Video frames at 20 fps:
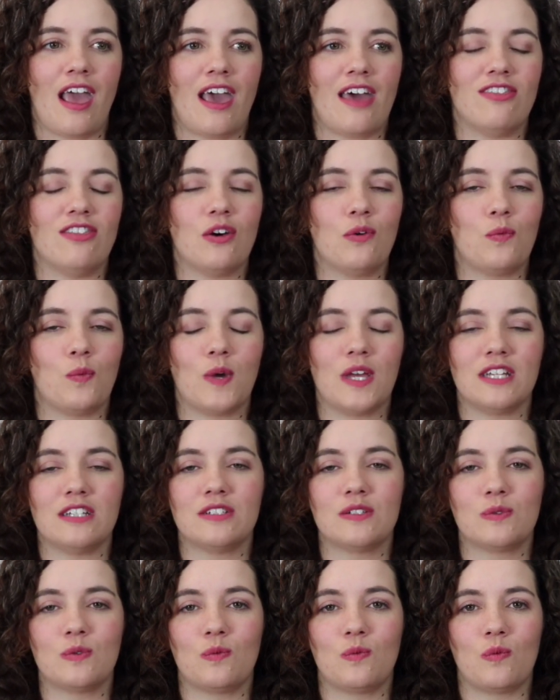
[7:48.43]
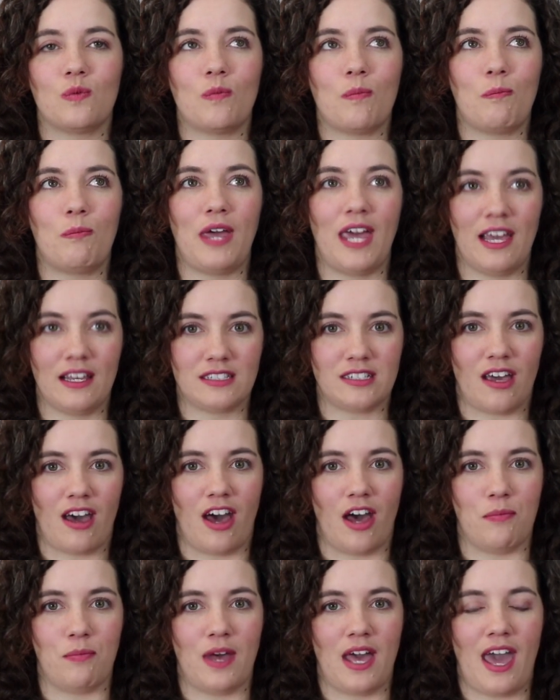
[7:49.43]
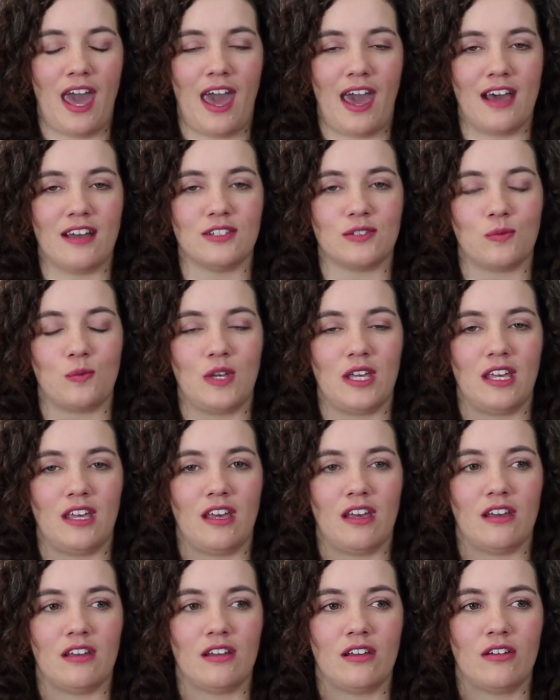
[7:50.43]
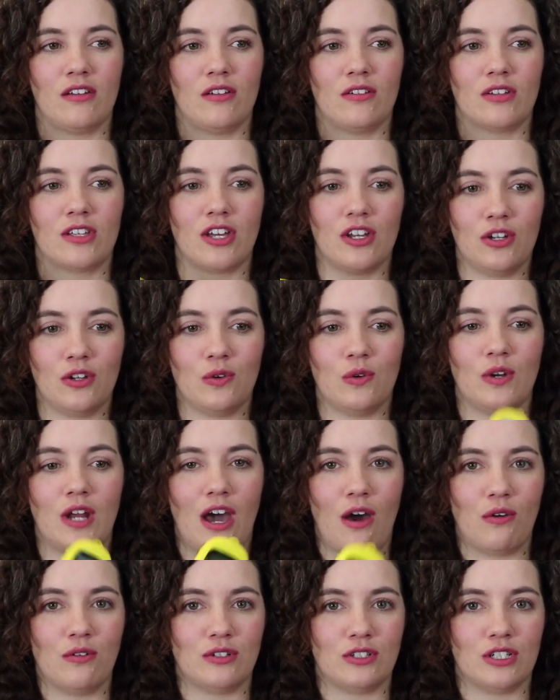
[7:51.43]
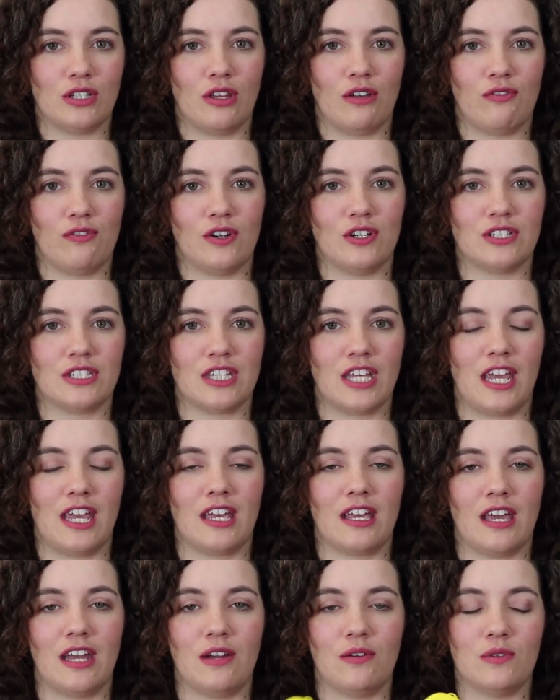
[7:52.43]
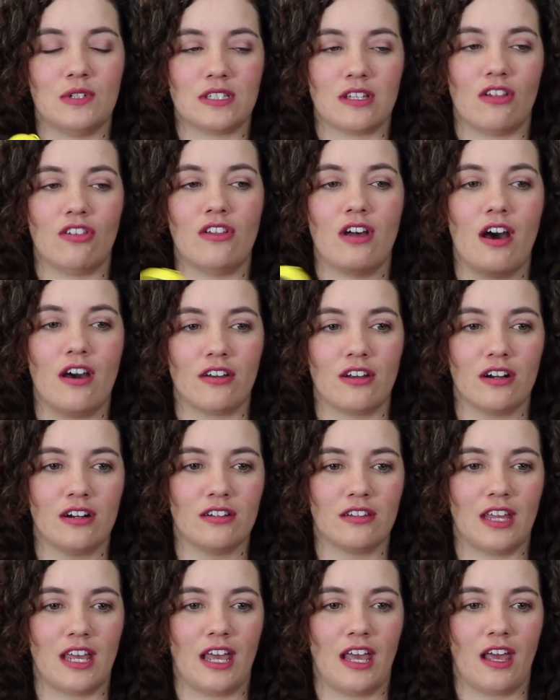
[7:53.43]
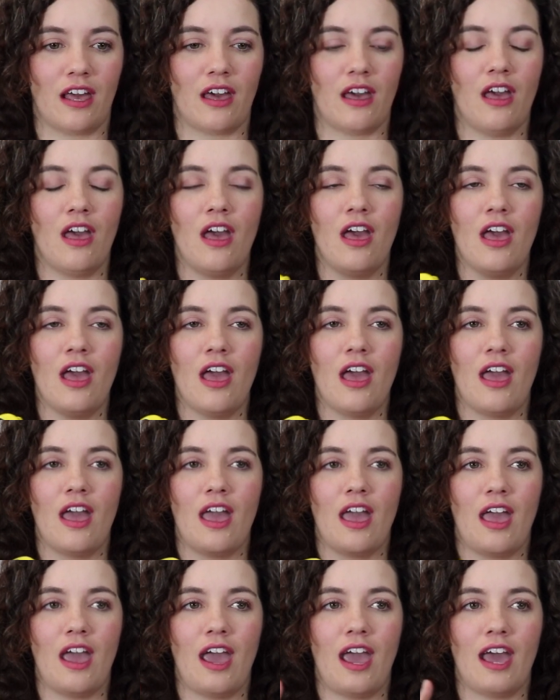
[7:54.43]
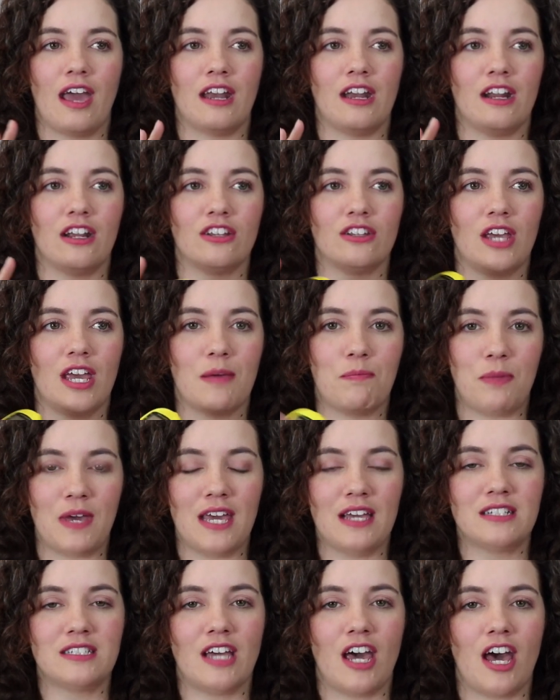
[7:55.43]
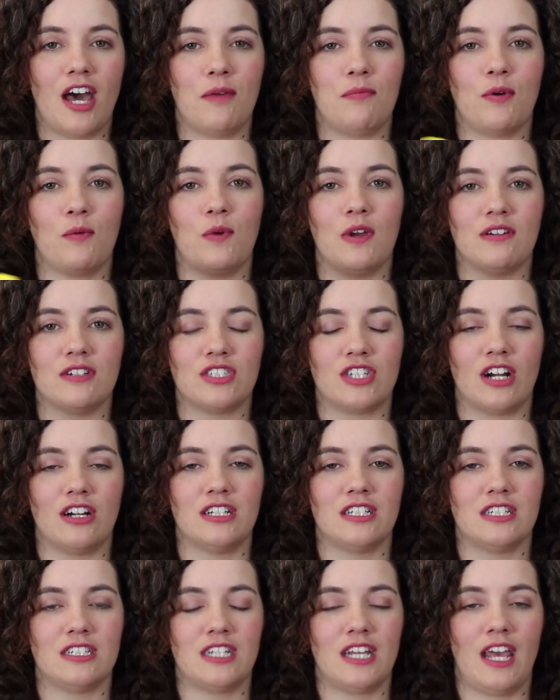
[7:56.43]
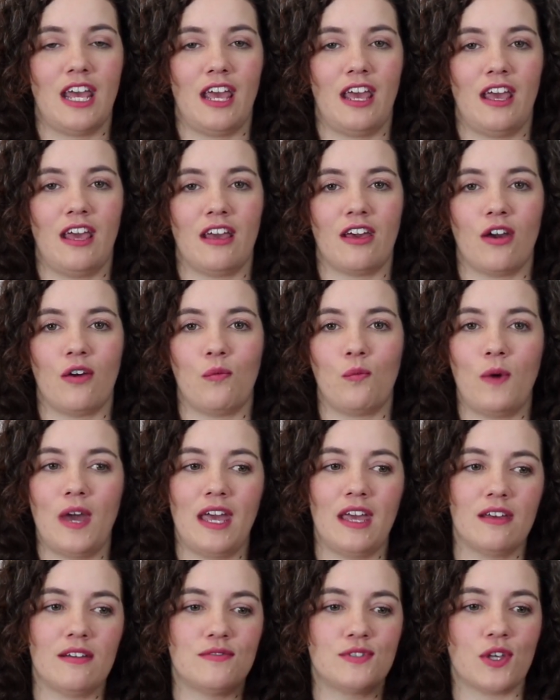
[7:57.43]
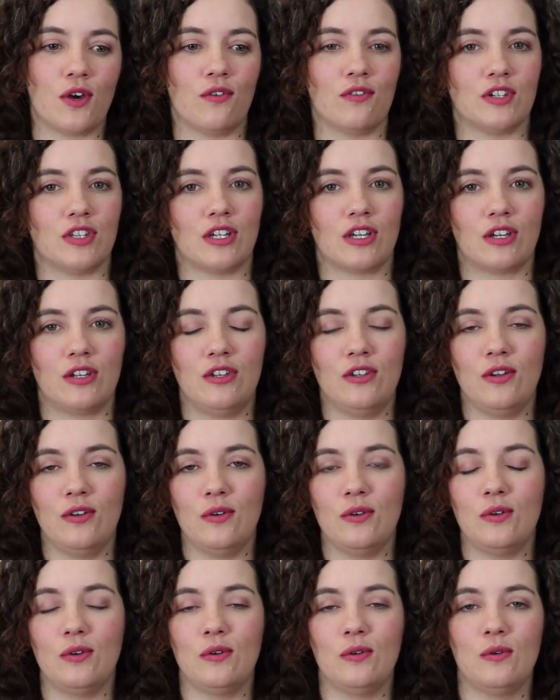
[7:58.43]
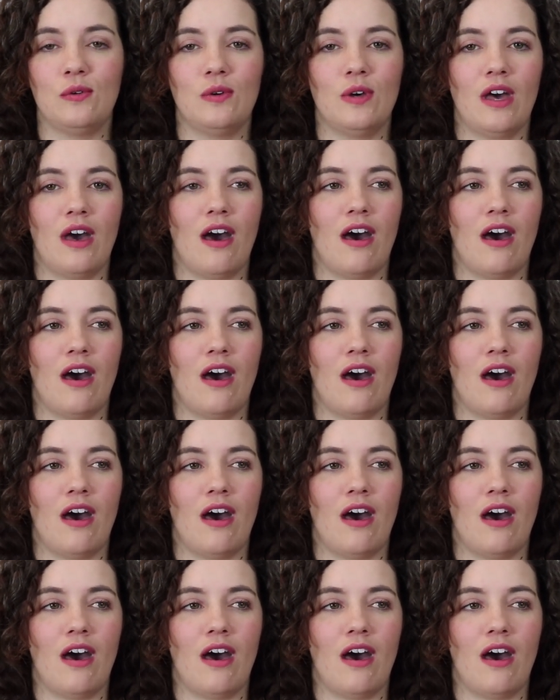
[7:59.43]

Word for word: And the wind picked up as we canoed out into the first lake, and it was a longer lake. And it picked up, we were starting to take waves over the canoe.